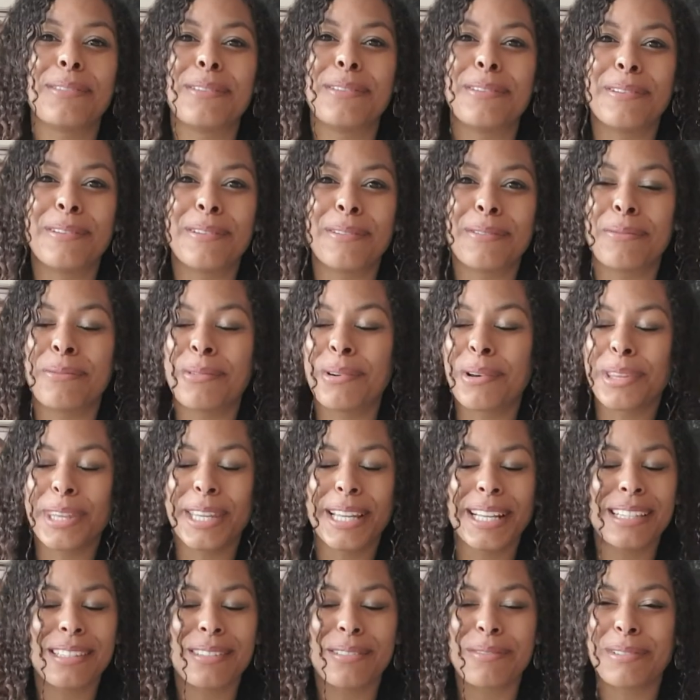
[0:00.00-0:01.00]
or what
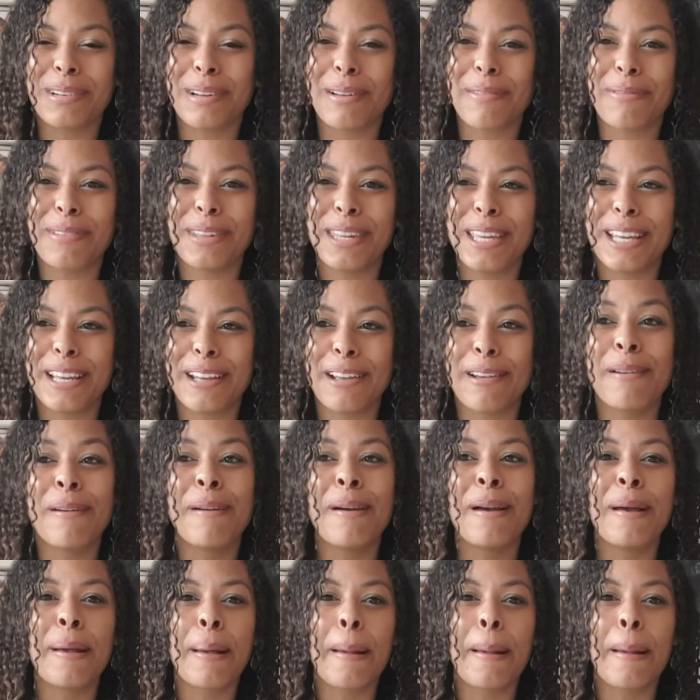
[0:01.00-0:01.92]
things have worked for you,